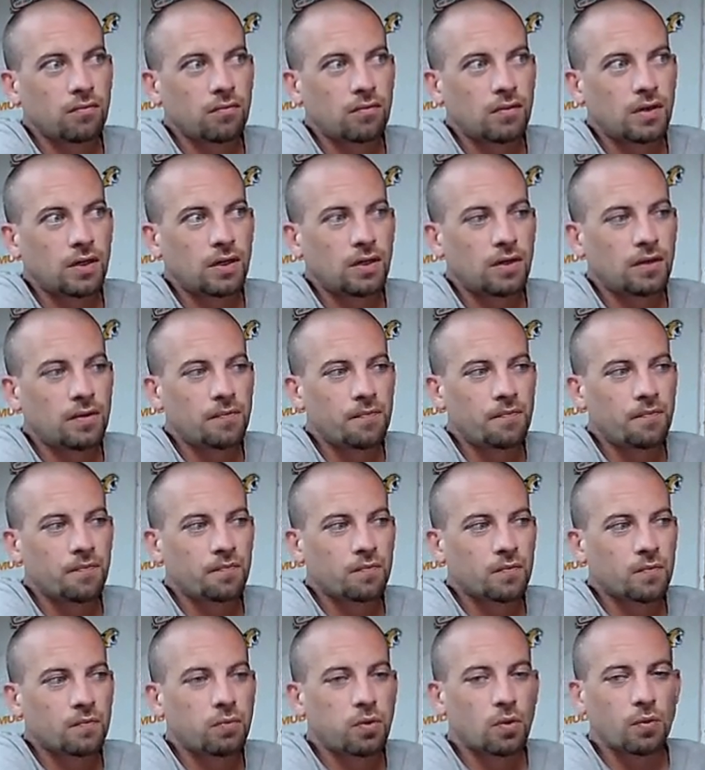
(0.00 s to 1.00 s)

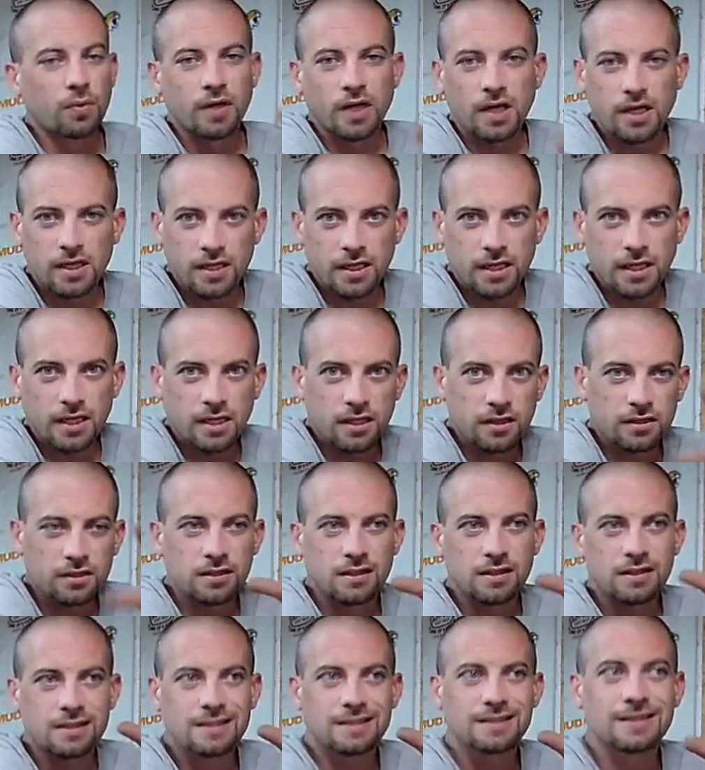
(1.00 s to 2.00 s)
But we're not going to get into
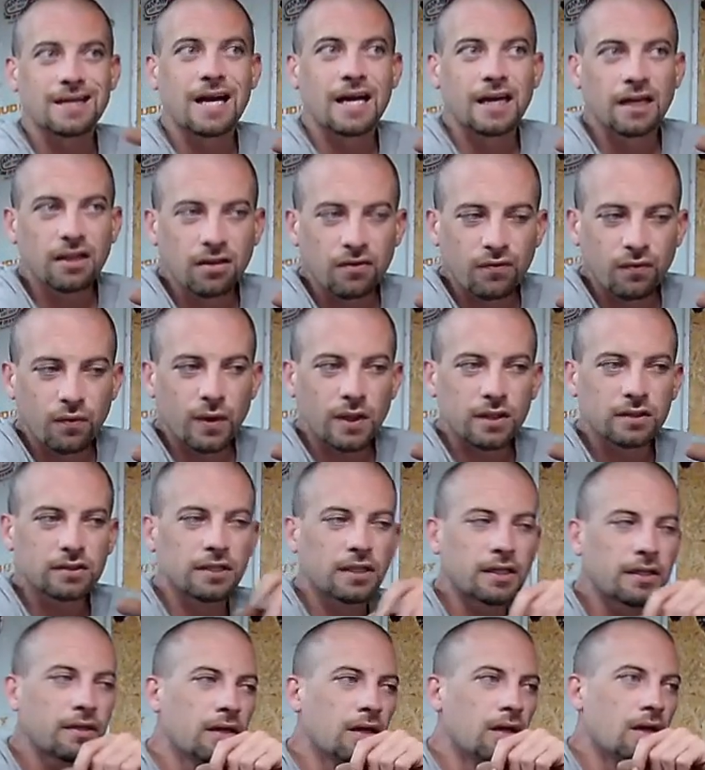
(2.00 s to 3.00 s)
the style of
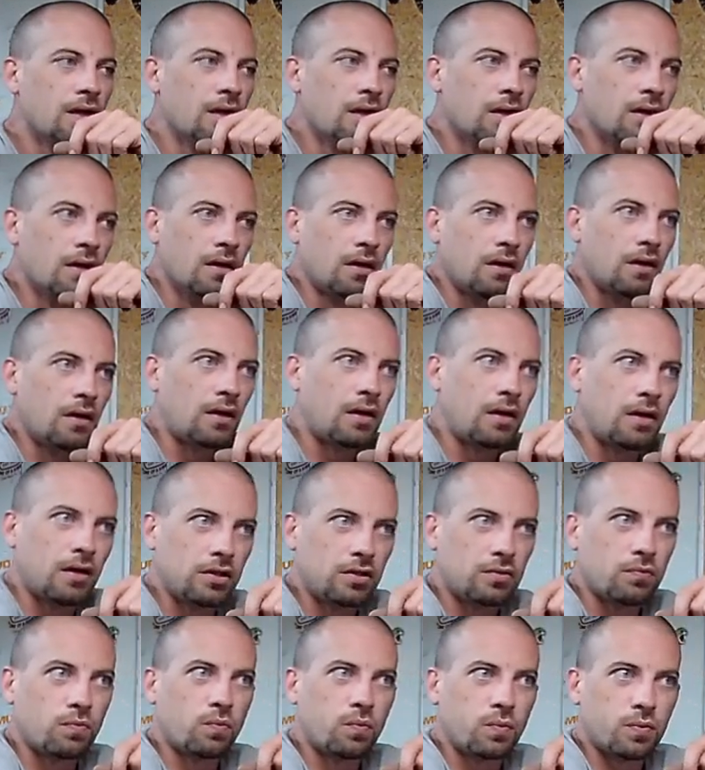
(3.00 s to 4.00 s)
welding.
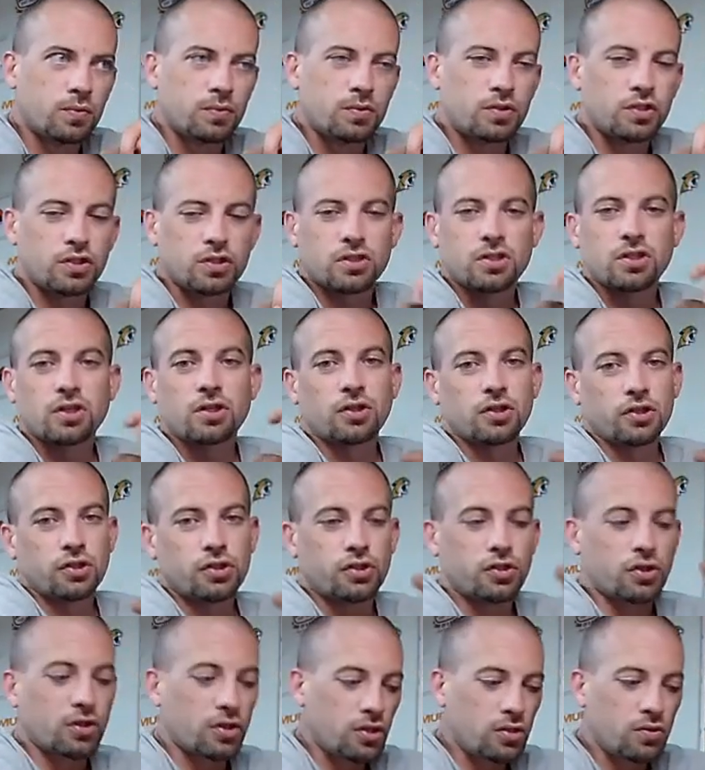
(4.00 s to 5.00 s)
We're just going to
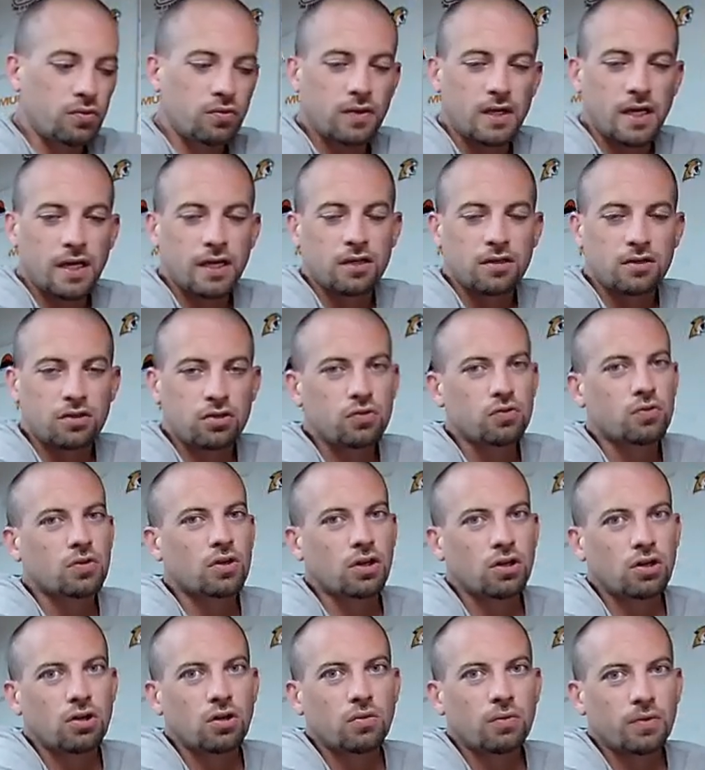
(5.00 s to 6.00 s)
assure you that you could
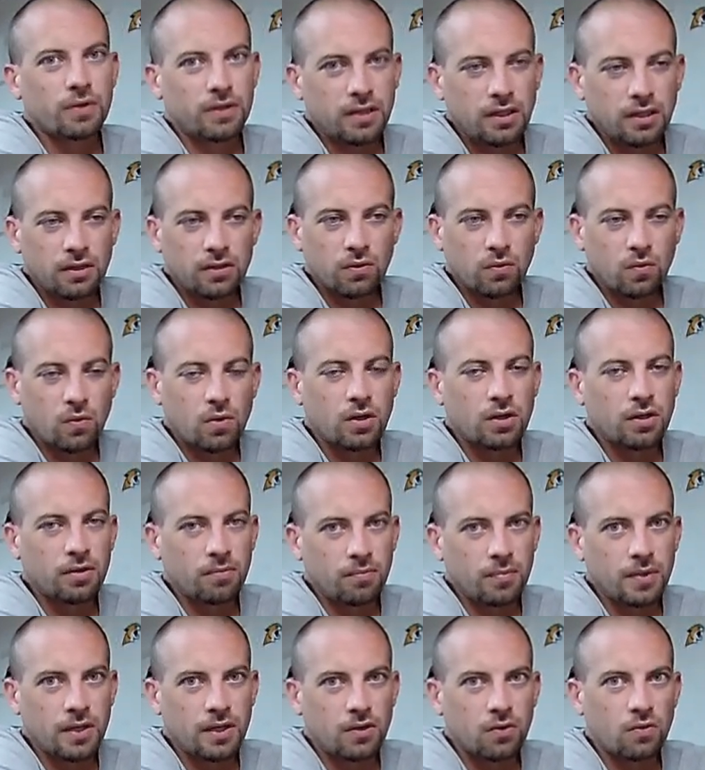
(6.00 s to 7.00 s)
go with either one and
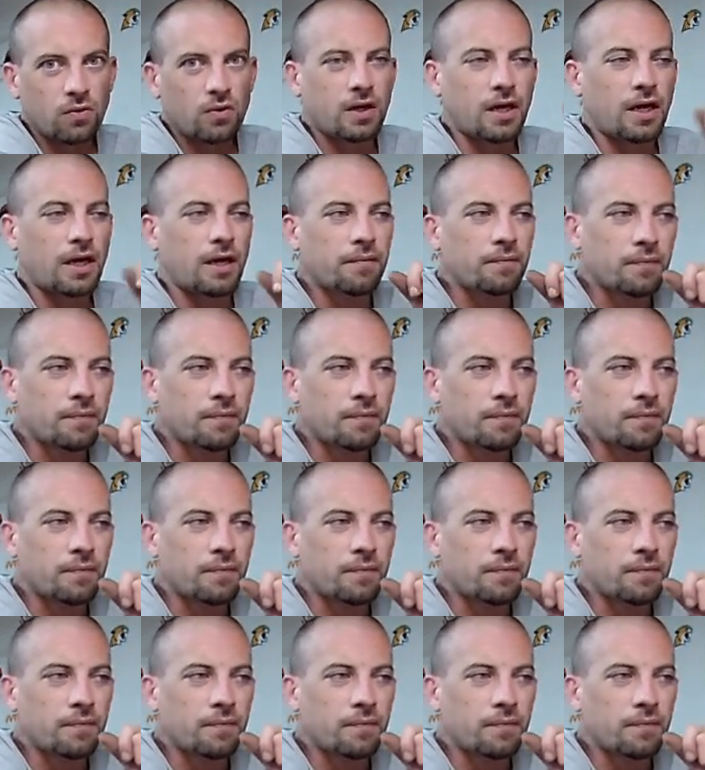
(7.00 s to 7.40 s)
be okay.